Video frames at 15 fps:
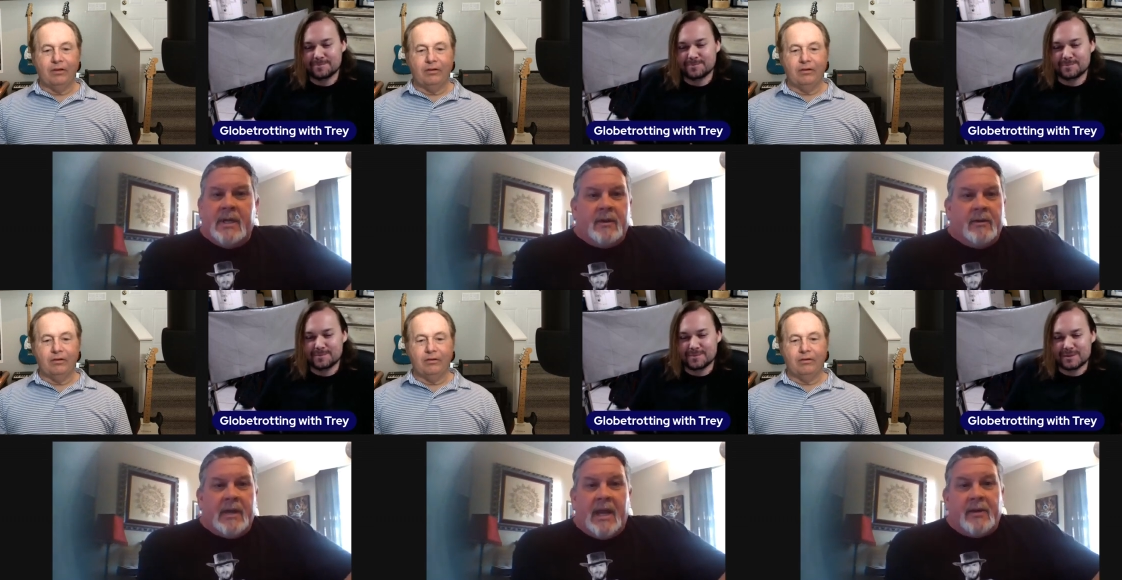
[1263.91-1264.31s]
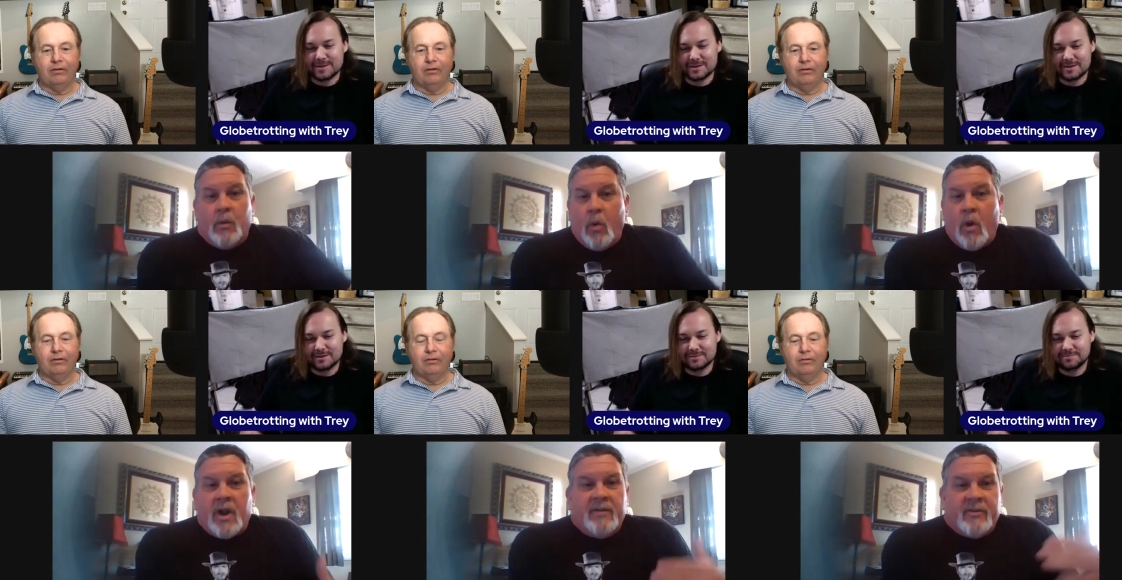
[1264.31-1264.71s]
Speaker 1: and
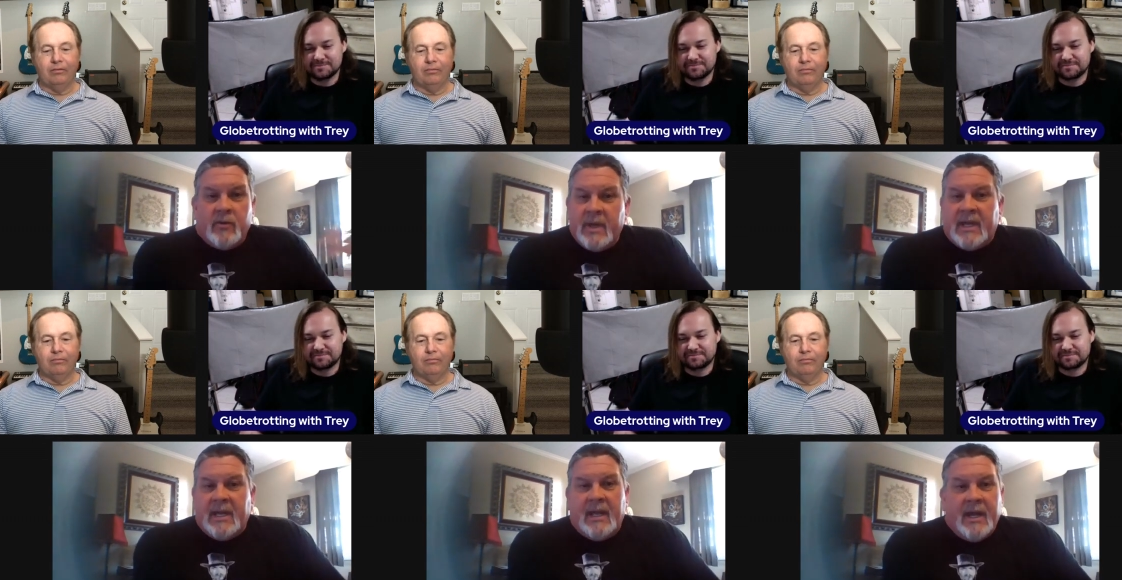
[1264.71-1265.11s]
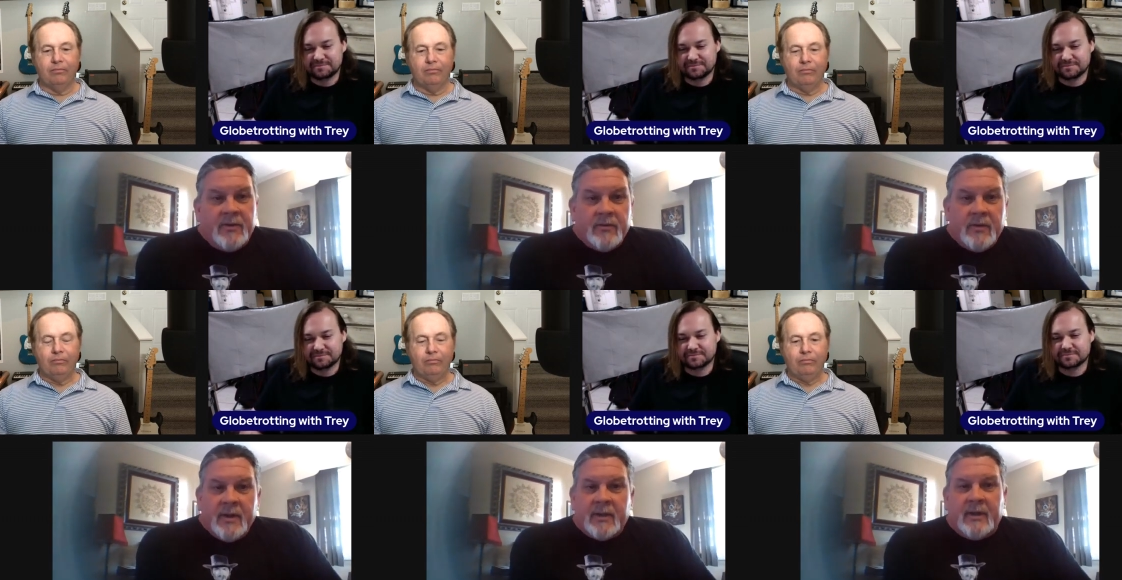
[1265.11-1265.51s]
you're working for Ricky
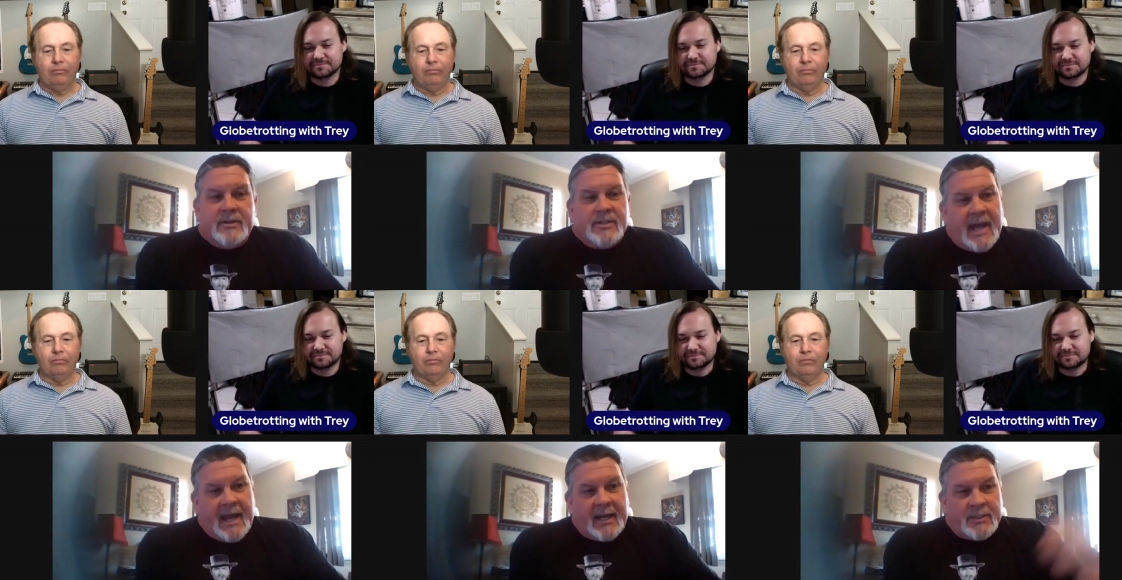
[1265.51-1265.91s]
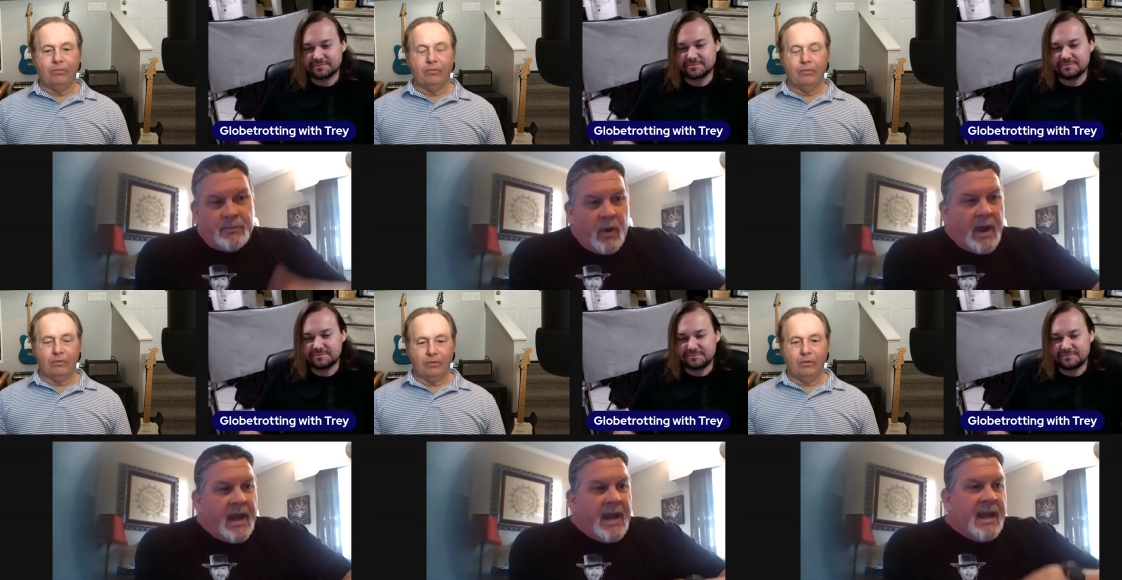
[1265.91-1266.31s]
Hendrick and Jack
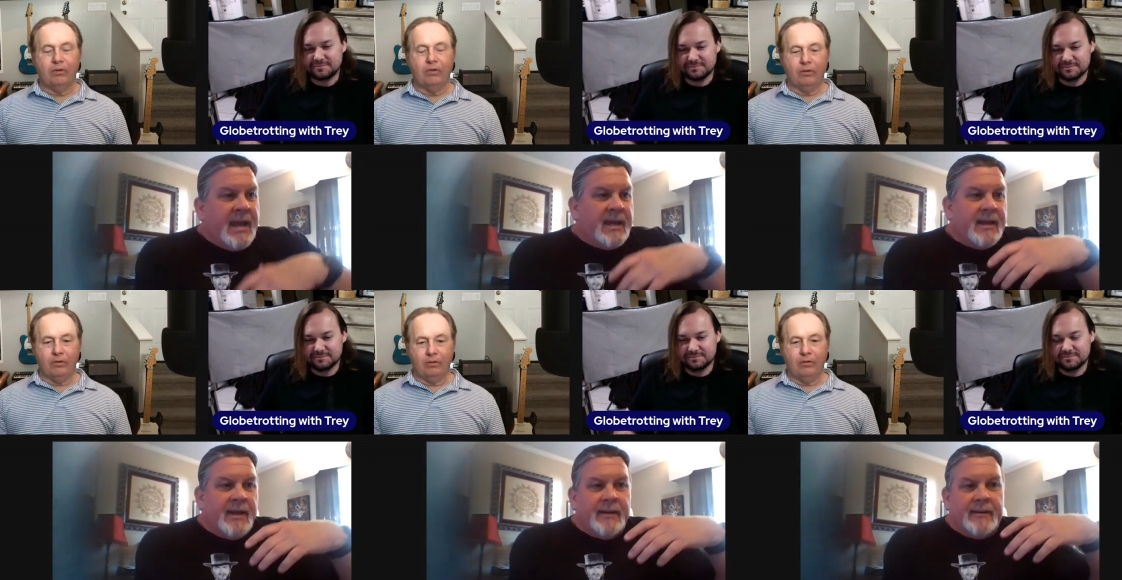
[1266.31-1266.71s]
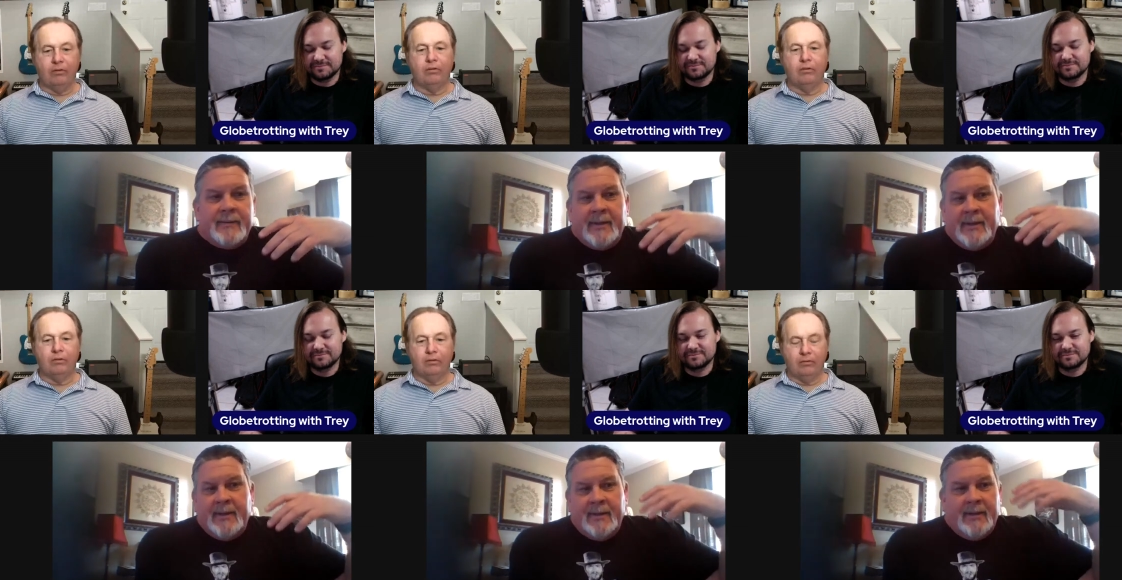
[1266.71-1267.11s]
Sprague, and,
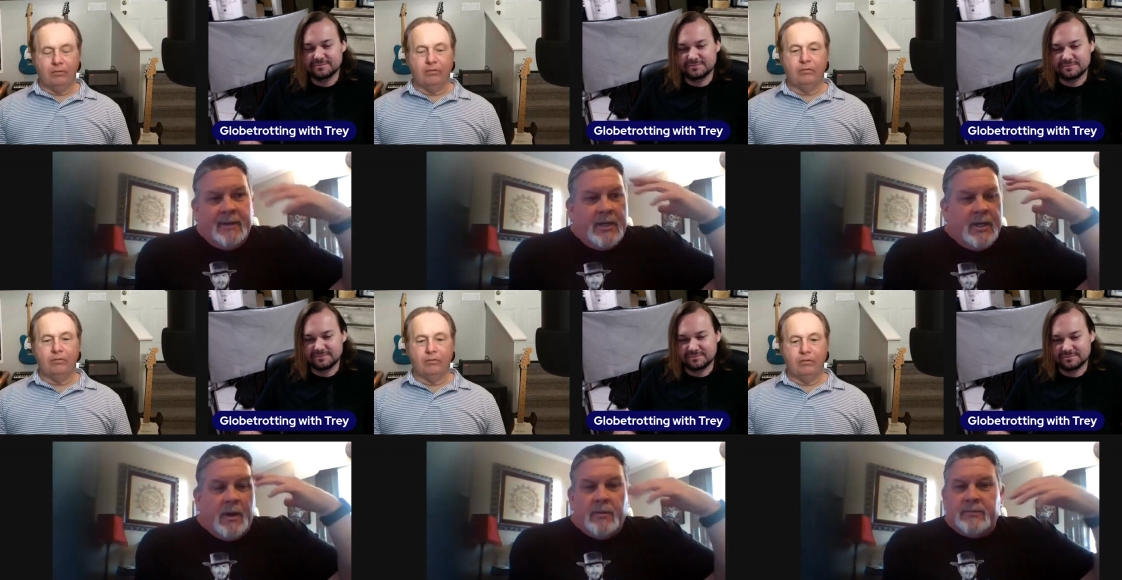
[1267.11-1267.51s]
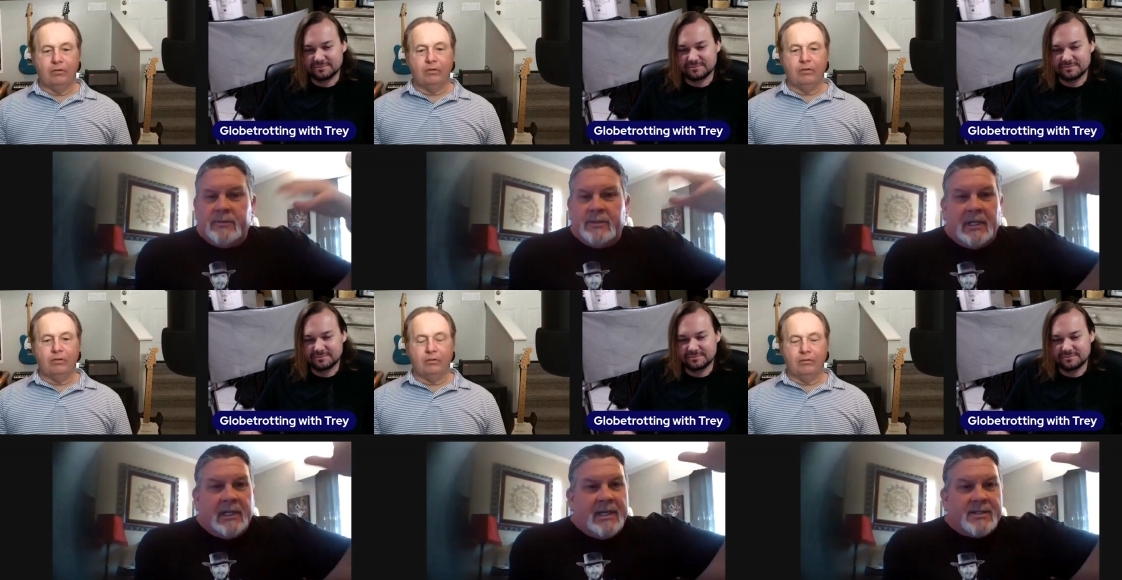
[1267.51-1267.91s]
you know,
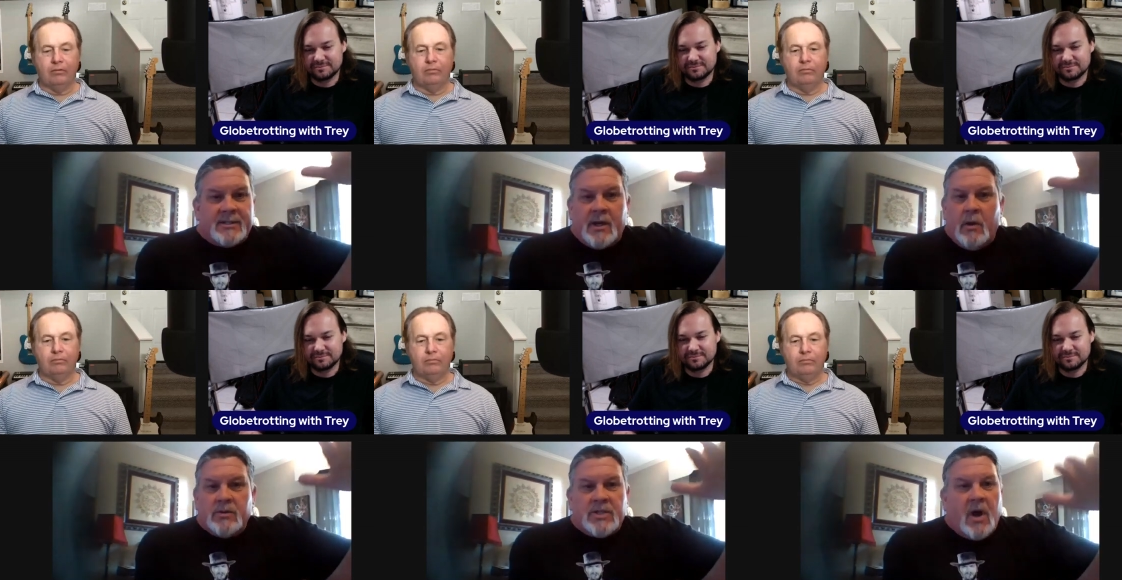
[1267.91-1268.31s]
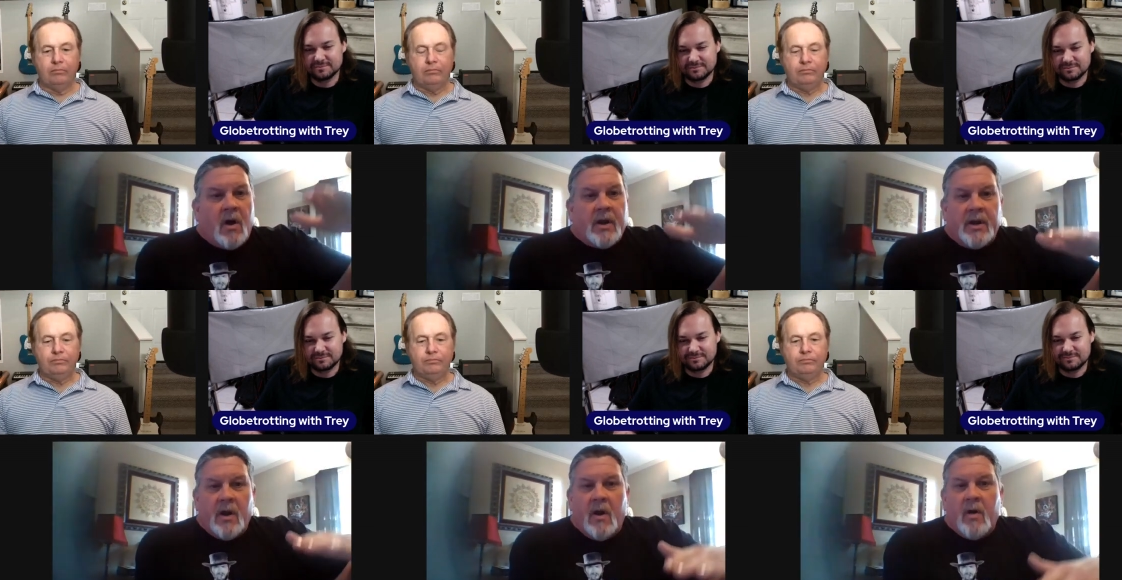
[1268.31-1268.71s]
the list goes
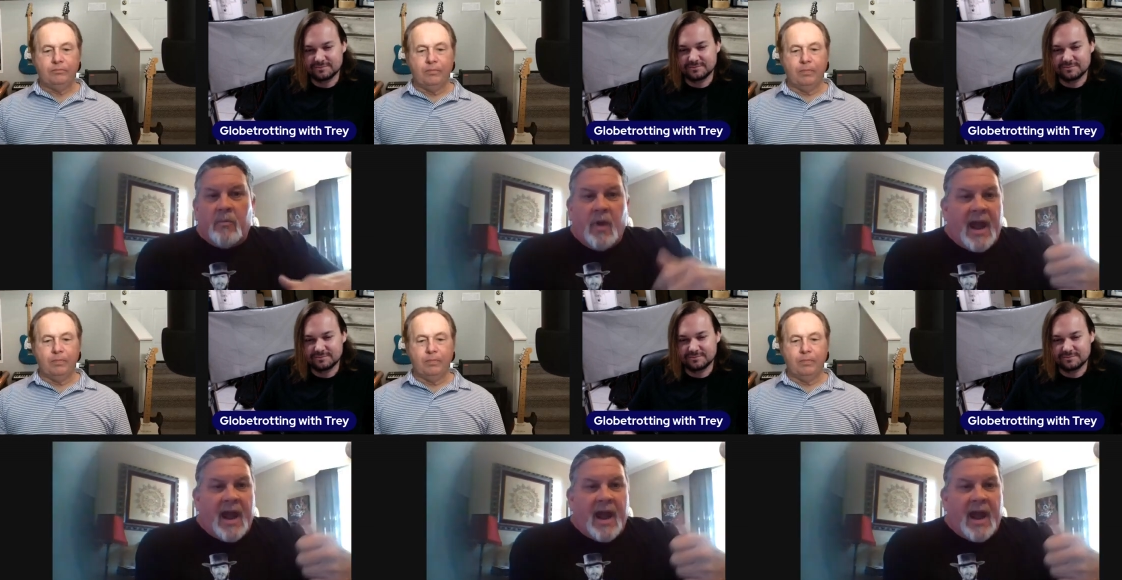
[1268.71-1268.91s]
on and on.